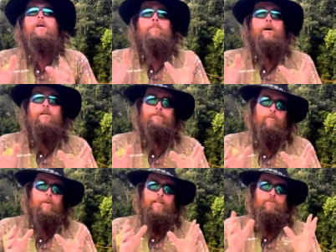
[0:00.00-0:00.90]
both of
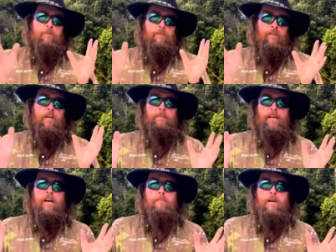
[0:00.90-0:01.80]
which will determine
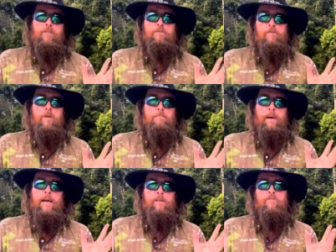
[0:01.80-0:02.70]
how much the rod
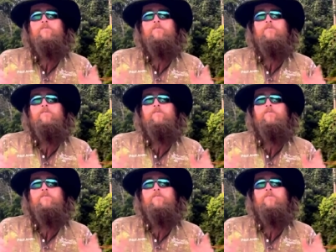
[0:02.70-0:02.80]
bends.